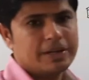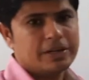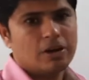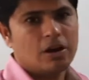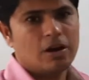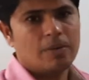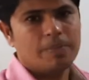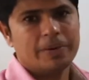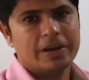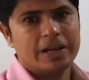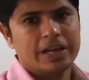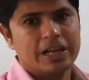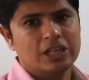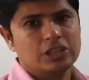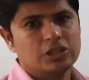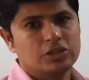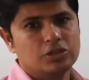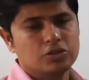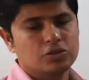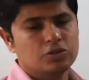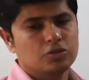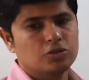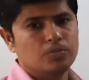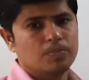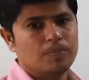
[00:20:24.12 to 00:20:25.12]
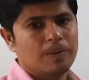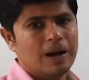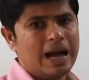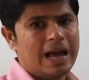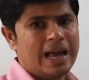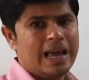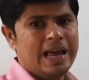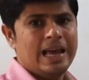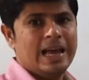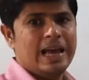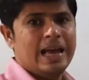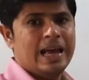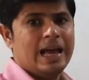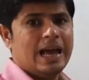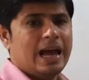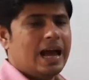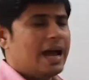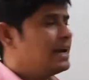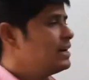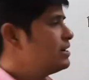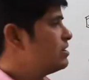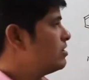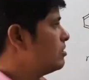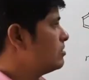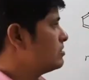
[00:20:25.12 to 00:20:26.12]
of NH2 group by
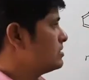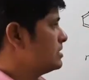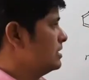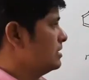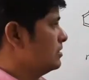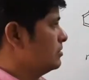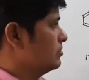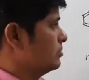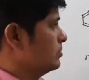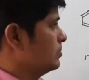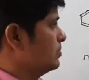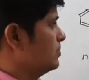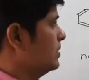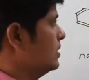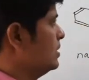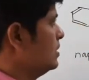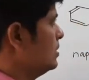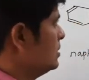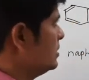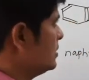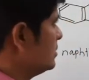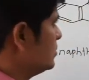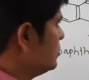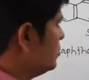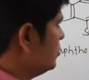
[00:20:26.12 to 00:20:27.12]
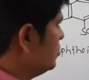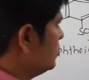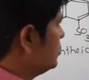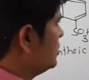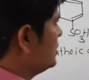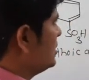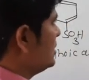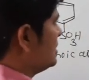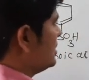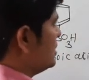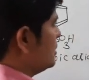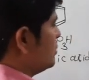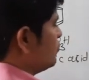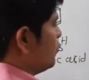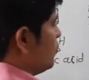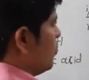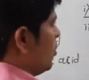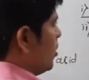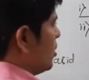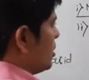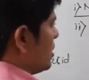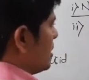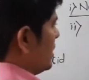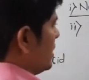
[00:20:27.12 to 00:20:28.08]
hydroxyl group. So this is what